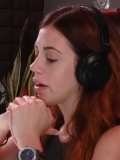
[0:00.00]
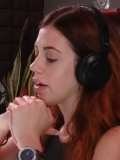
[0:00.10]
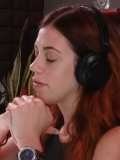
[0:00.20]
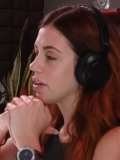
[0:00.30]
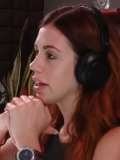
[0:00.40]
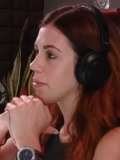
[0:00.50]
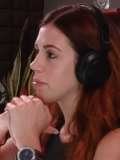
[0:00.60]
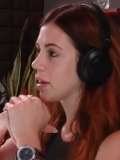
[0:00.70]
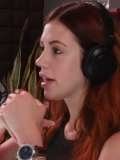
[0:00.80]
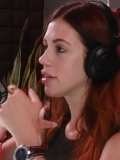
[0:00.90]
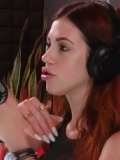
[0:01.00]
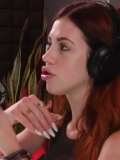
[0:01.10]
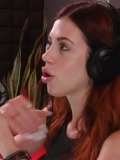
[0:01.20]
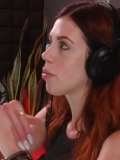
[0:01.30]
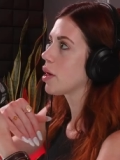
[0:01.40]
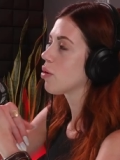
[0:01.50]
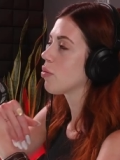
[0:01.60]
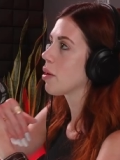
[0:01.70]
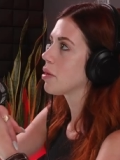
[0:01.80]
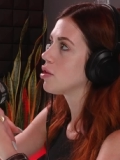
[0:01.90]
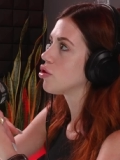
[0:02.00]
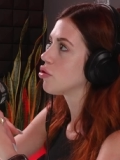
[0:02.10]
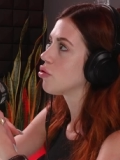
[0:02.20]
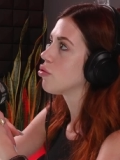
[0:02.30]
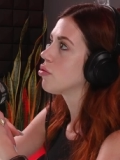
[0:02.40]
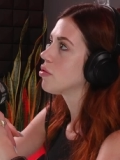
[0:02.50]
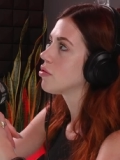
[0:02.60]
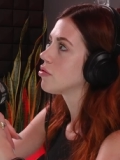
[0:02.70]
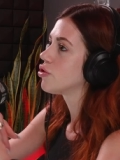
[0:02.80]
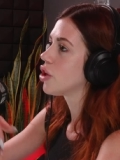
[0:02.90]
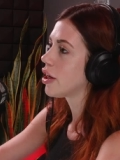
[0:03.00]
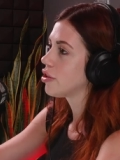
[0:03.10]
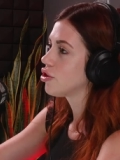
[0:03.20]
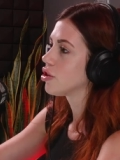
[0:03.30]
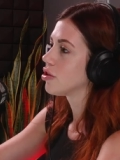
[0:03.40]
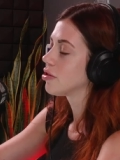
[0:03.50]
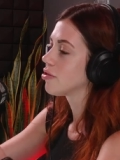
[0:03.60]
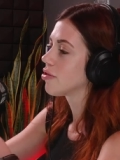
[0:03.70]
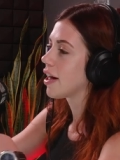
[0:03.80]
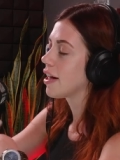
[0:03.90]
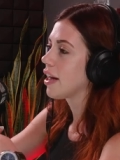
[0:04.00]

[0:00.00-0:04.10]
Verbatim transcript: I feel like because so many women do judge right